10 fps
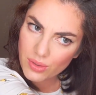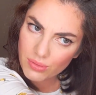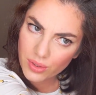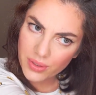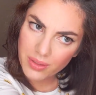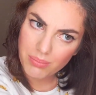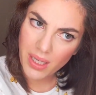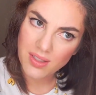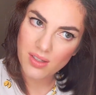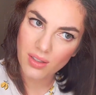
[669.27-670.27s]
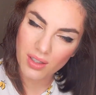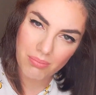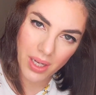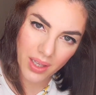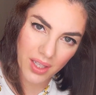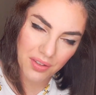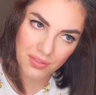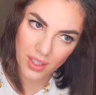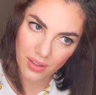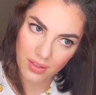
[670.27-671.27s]
the rolling better in my
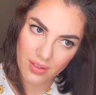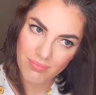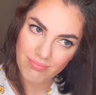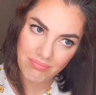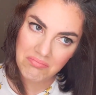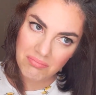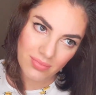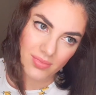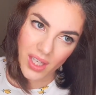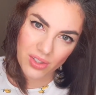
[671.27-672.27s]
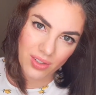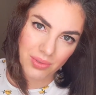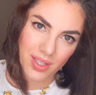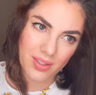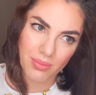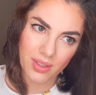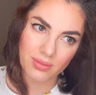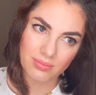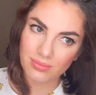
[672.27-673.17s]
left hand. I don't know what that's about.